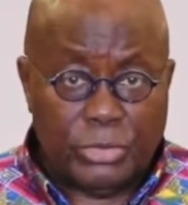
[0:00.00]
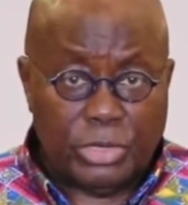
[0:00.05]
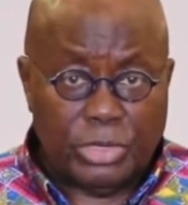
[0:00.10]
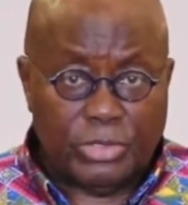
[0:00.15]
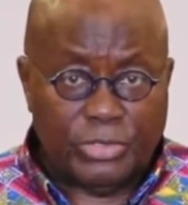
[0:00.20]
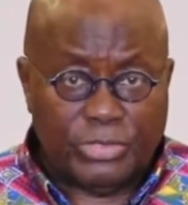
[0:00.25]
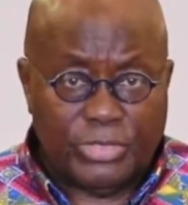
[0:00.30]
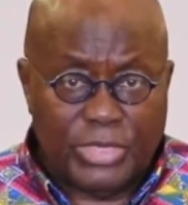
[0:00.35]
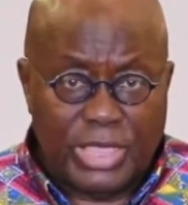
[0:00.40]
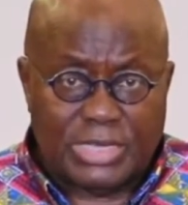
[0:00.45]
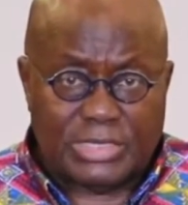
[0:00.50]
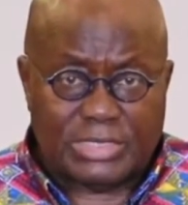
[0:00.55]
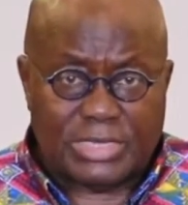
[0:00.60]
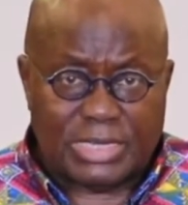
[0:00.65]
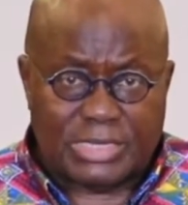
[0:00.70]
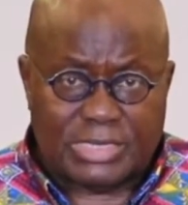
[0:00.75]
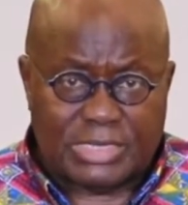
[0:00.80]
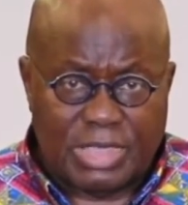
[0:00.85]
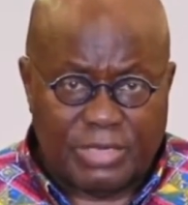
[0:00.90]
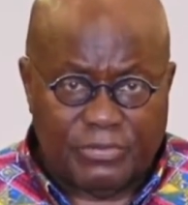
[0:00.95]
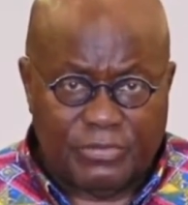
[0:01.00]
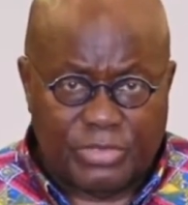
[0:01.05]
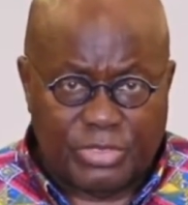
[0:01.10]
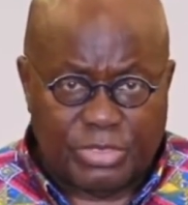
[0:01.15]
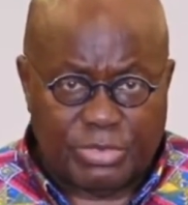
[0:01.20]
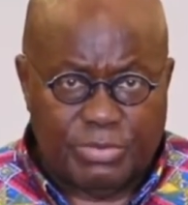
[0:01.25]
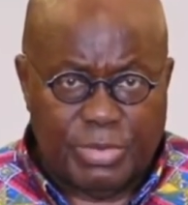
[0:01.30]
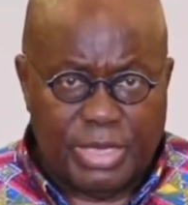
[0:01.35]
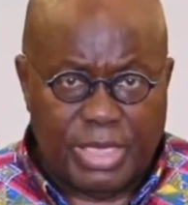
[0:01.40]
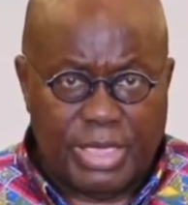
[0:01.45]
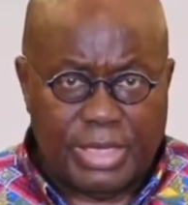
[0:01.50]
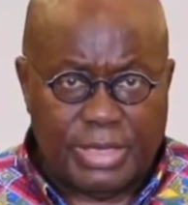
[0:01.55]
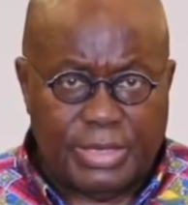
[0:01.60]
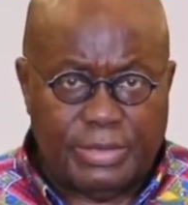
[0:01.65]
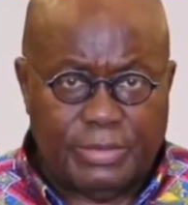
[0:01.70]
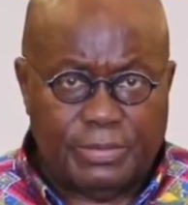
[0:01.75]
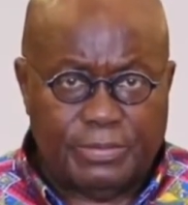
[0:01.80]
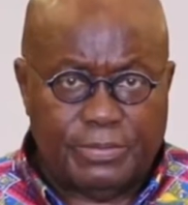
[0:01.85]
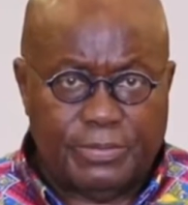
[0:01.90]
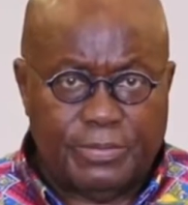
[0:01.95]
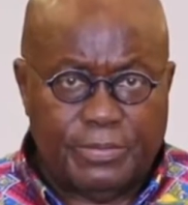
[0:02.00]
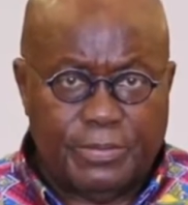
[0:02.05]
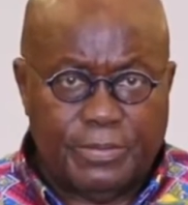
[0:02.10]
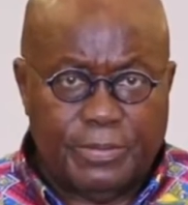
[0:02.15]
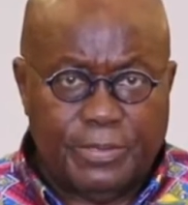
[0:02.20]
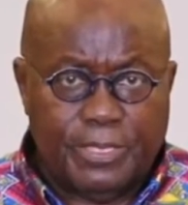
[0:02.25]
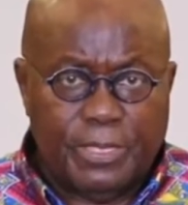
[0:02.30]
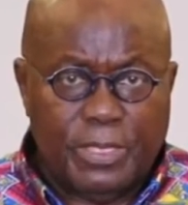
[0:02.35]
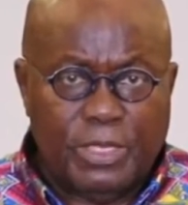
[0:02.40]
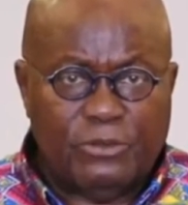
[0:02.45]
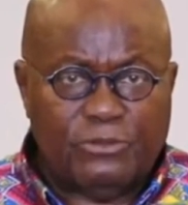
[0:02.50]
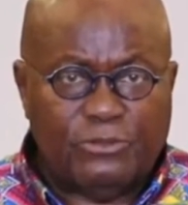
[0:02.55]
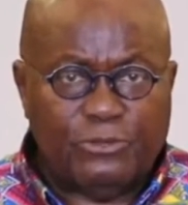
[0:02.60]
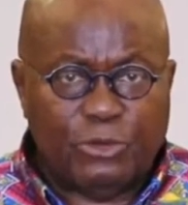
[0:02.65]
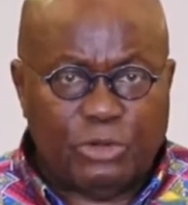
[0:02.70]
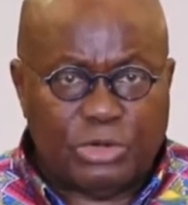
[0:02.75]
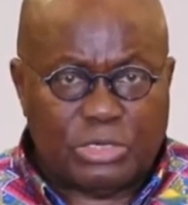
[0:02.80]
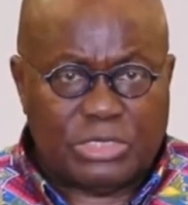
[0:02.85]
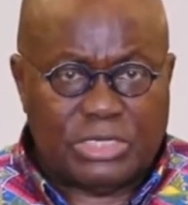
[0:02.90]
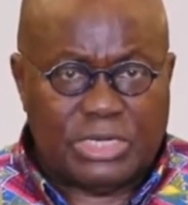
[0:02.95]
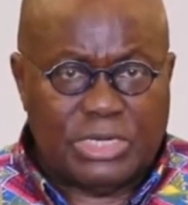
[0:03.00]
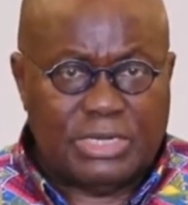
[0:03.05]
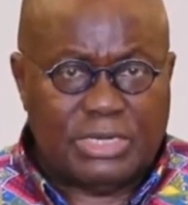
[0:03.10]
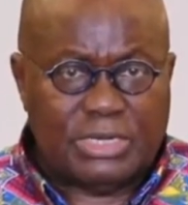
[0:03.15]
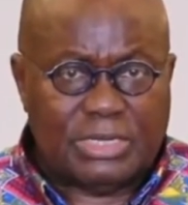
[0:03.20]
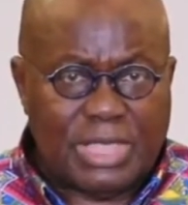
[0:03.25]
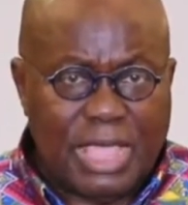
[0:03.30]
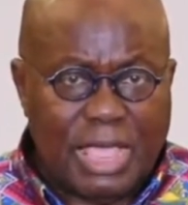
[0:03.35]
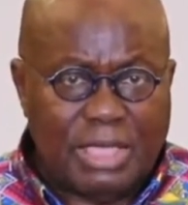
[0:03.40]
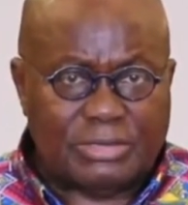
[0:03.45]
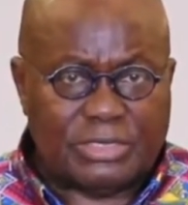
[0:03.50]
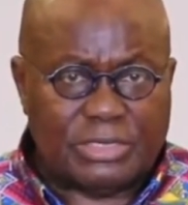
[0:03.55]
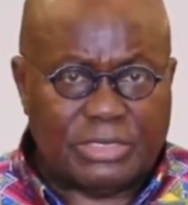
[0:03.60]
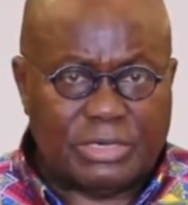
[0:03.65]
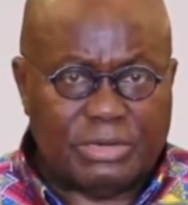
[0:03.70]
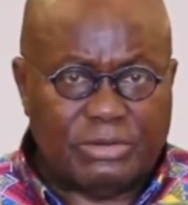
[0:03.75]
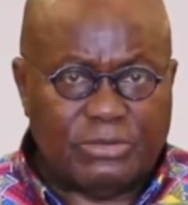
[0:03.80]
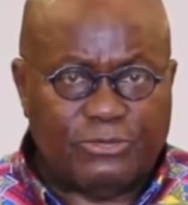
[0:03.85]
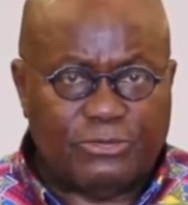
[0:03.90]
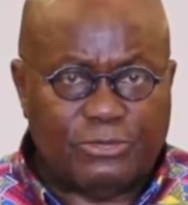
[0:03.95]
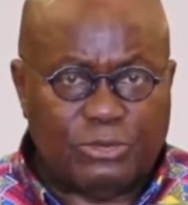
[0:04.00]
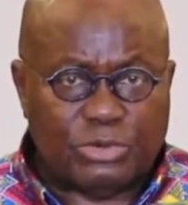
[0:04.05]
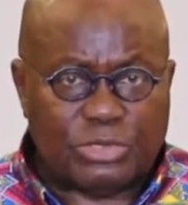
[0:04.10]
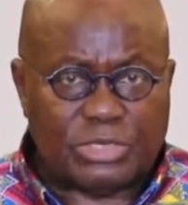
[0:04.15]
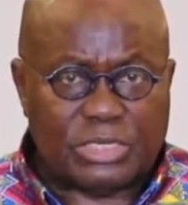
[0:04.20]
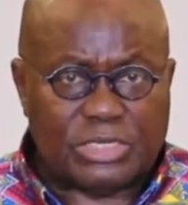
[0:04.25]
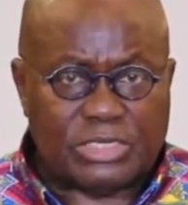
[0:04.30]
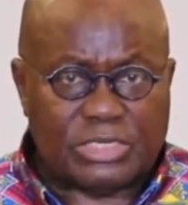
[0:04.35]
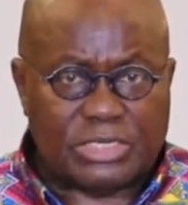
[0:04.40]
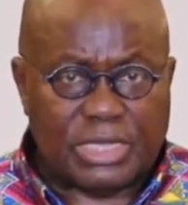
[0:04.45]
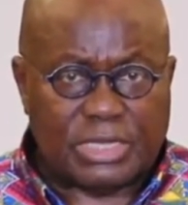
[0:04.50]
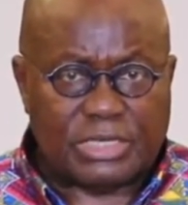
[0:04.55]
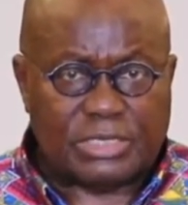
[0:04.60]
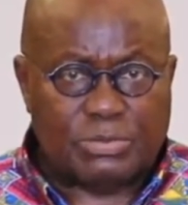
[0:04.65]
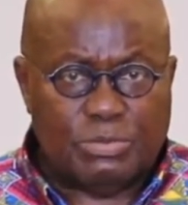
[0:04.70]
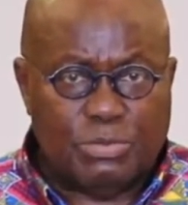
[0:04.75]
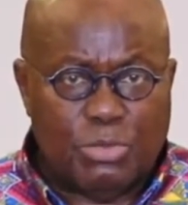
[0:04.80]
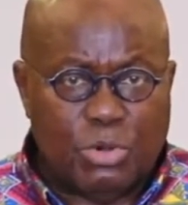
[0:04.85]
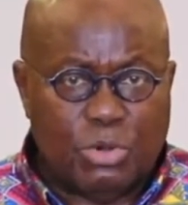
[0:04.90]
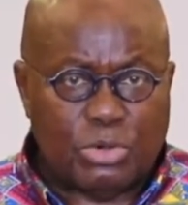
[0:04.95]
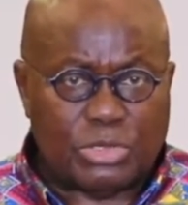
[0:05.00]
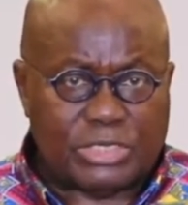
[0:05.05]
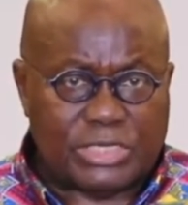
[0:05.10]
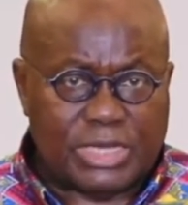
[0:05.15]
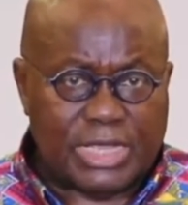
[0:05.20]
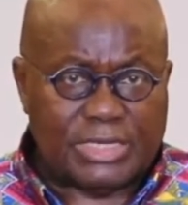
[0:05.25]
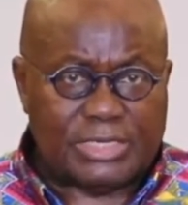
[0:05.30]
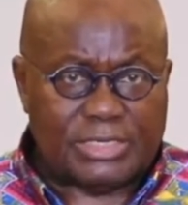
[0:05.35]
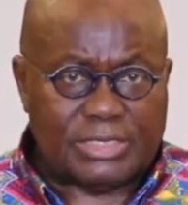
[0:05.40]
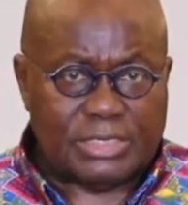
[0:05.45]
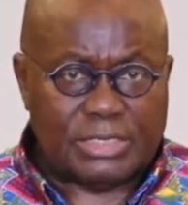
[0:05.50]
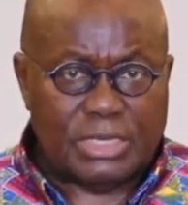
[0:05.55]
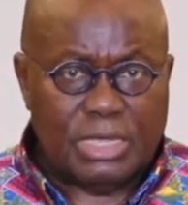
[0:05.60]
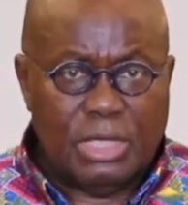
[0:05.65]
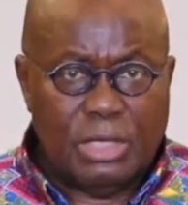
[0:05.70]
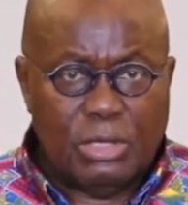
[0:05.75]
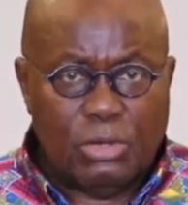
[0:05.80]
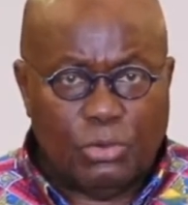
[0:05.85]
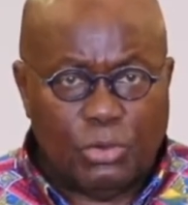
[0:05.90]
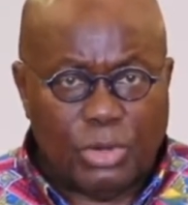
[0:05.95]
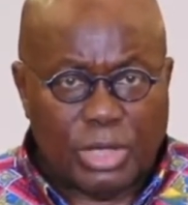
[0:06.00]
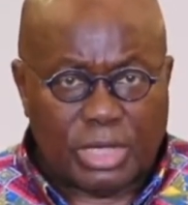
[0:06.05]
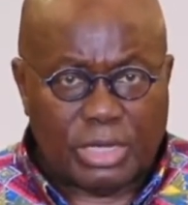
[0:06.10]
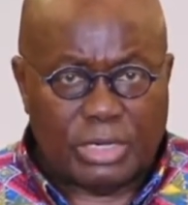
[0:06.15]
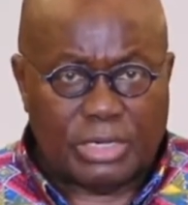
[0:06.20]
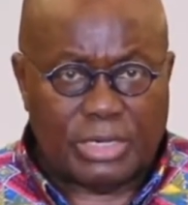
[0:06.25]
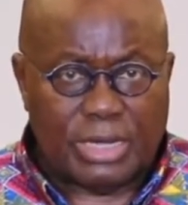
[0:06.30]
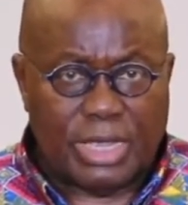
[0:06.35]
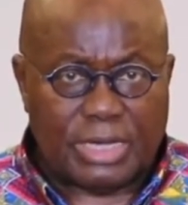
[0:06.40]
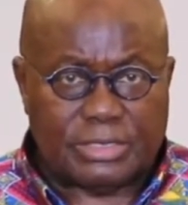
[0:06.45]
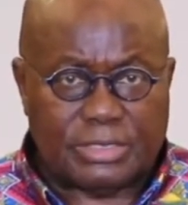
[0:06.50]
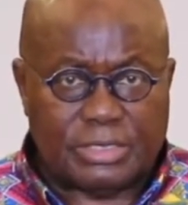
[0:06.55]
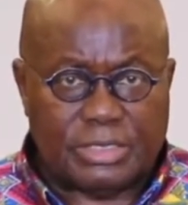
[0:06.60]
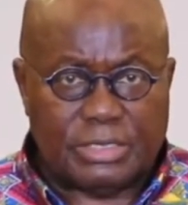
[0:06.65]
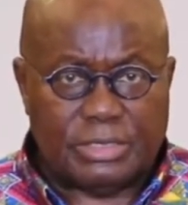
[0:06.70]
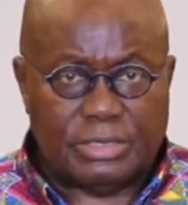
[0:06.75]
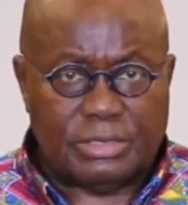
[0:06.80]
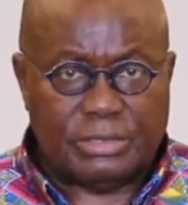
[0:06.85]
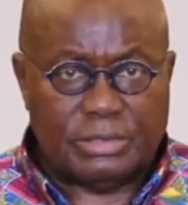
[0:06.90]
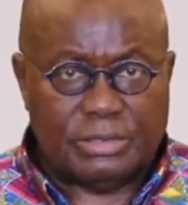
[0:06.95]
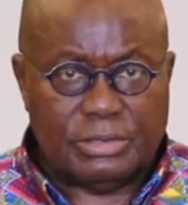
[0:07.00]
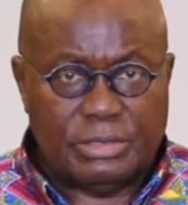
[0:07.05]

On Thursday, 7th May, 14,046 more tests were conducted,